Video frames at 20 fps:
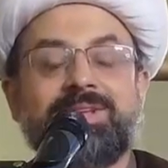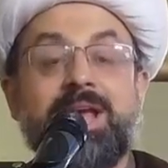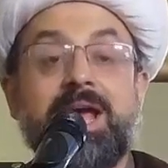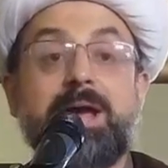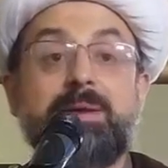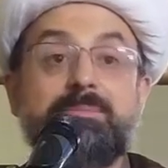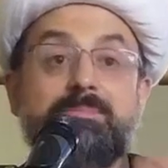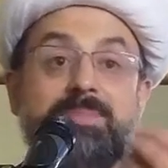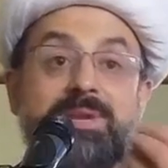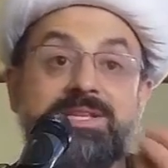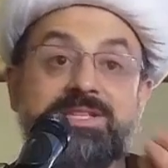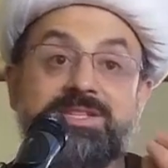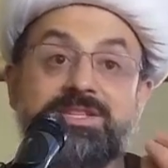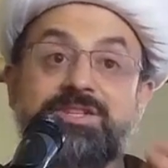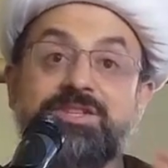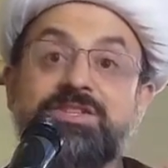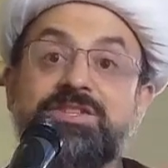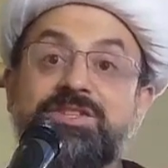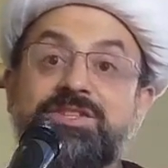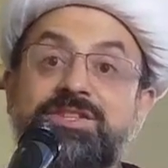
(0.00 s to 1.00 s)
A
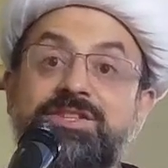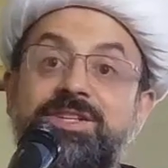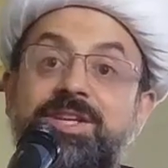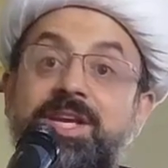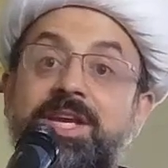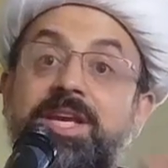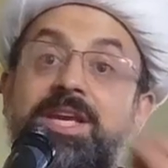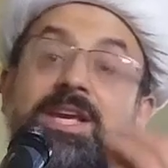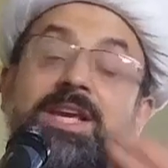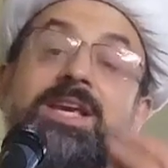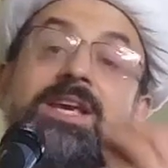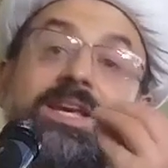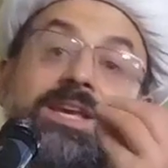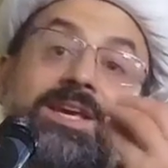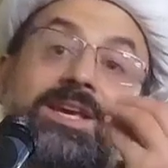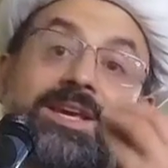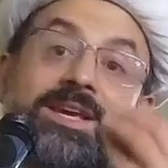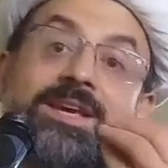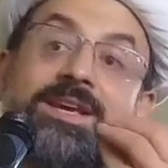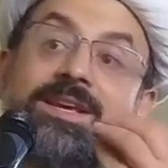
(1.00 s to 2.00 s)
message,
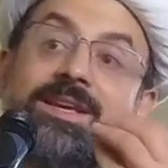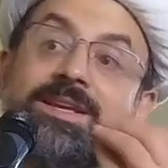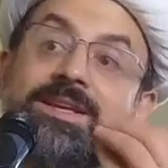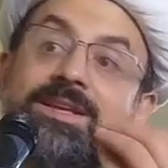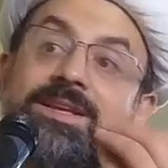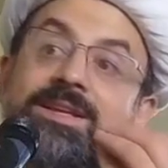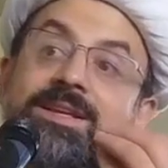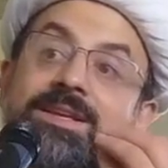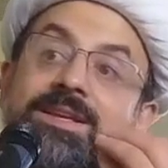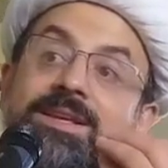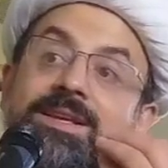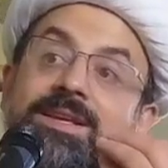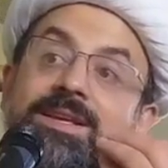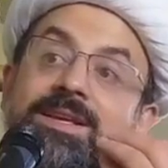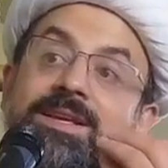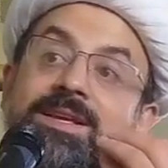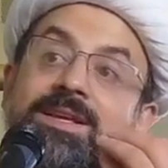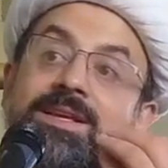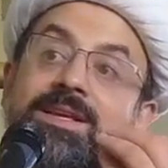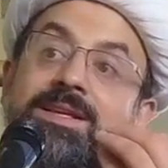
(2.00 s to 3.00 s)
he
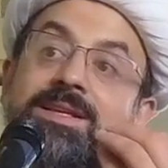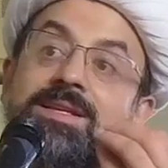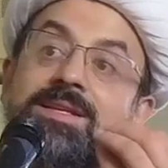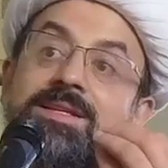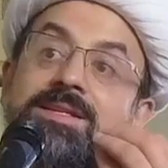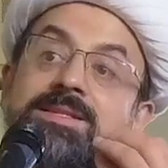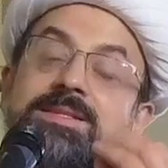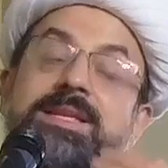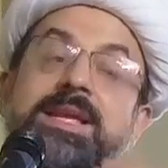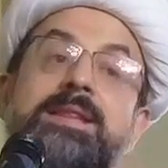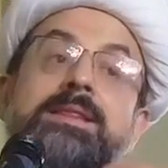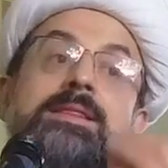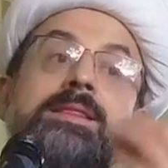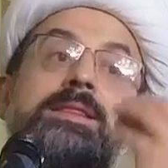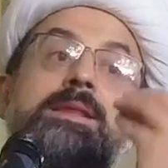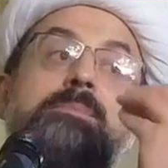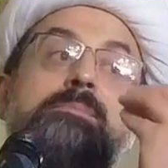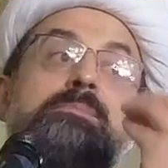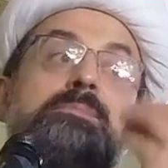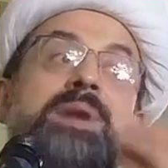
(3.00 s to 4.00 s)
sent
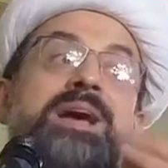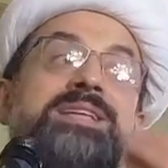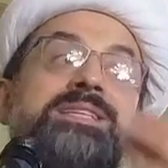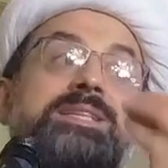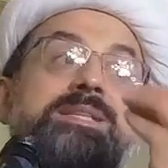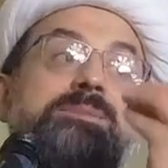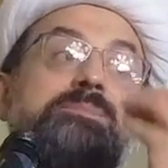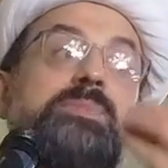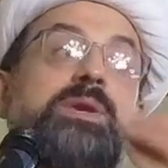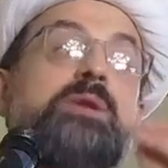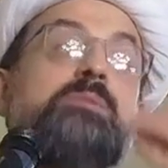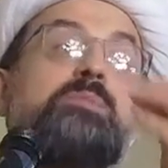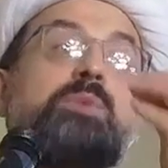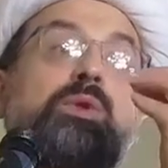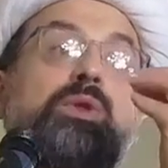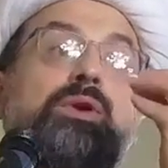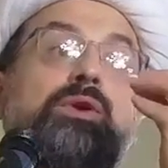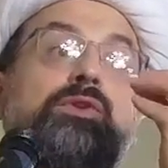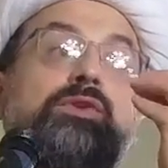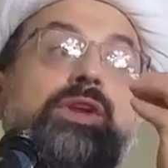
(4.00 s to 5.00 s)
the best
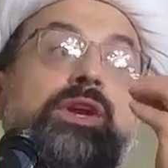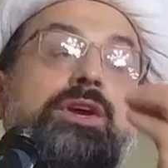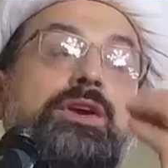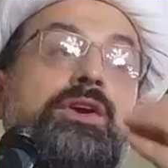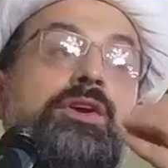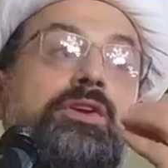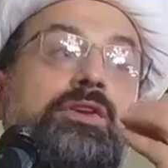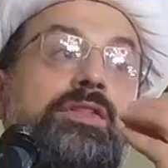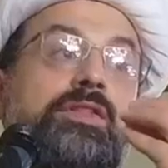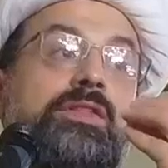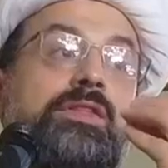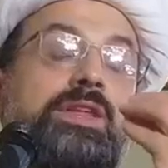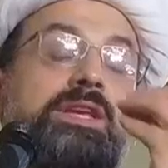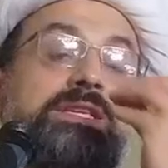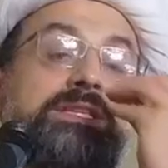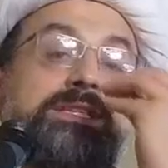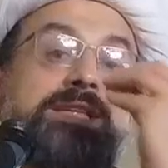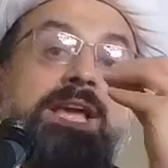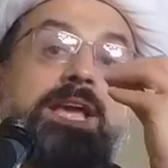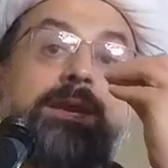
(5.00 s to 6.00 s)
people on earth,
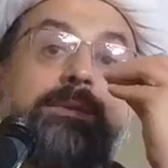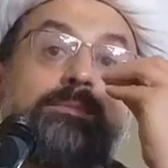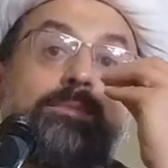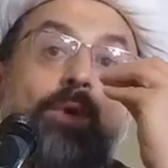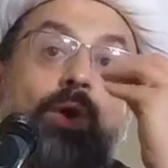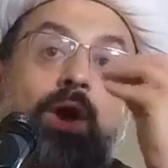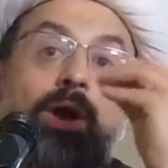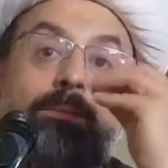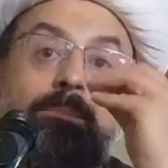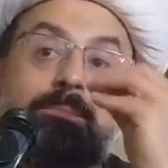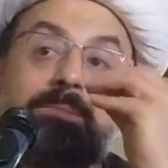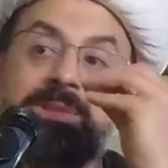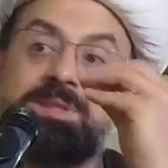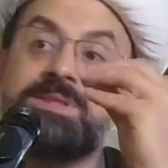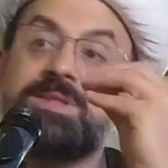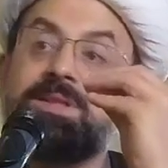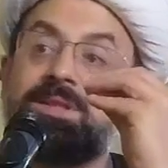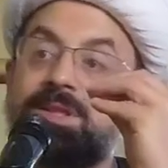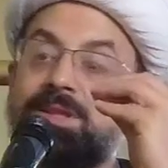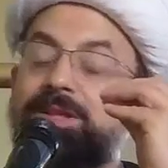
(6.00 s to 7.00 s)
his name Muhammad
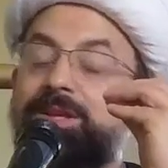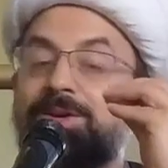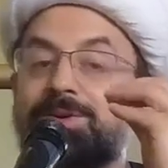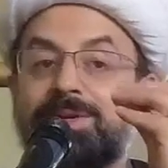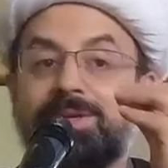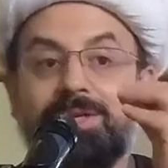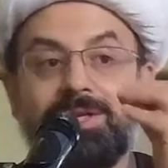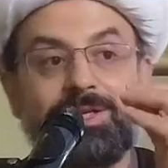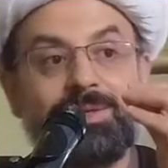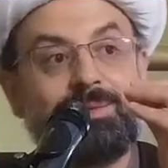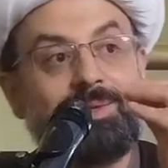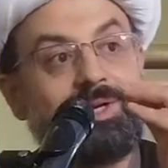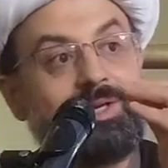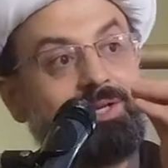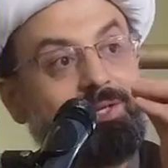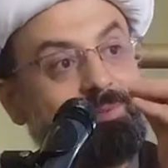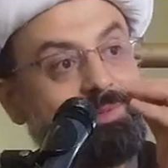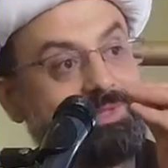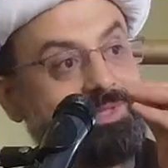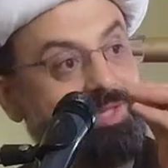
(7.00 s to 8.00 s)
sallallahu alayhi wa
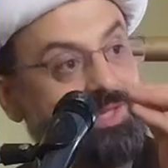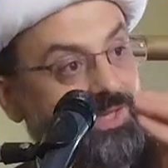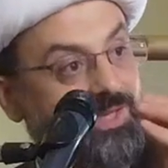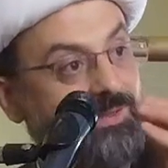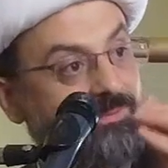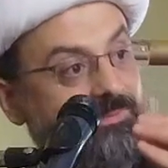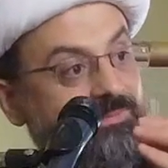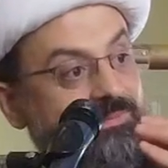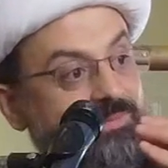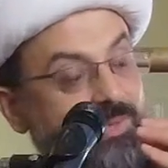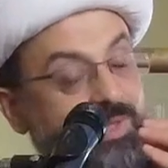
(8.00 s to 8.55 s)
alayhi wa sallam,